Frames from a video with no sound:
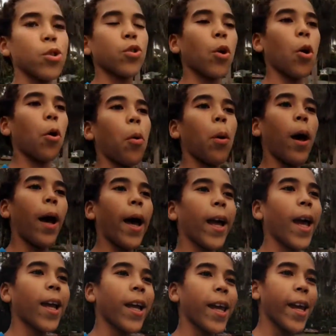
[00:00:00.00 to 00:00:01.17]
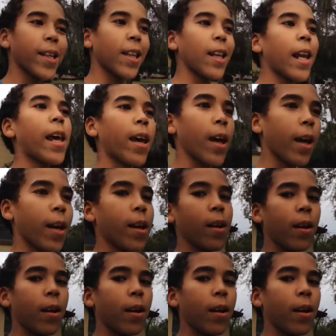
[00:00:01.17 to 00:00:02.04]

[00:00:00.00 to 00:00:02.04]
So I got kicked in the head.